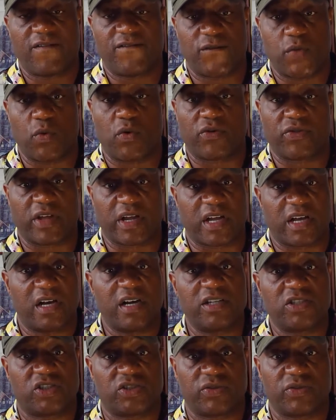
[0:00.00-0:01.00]
for the
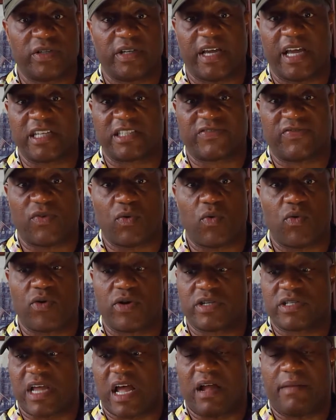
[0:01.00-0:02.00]
country as far
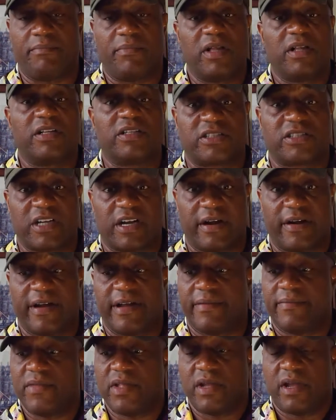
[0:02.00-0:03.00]
as our
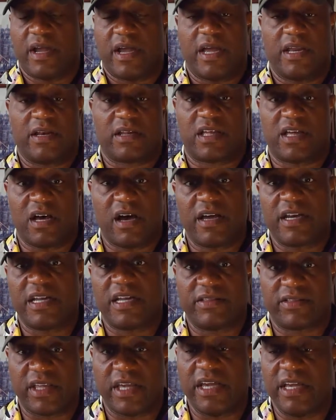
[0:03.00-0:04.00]
military and
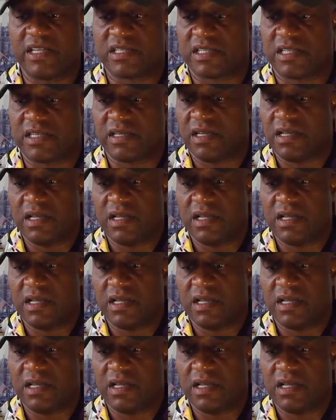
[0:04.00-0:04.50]
cutting things and,